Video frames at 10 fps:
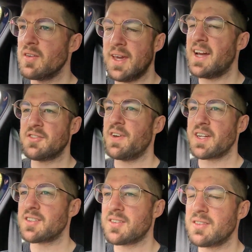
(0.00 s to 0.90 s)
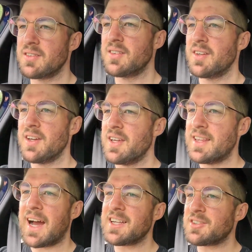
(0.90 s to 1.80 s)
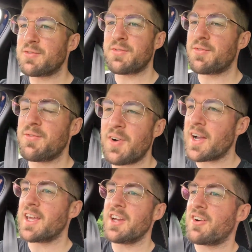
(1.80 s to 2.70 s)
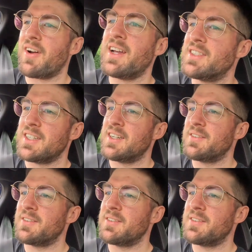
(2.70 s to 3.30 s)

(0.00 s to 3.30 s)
Yeah, it's fixed. That's fucking crazy.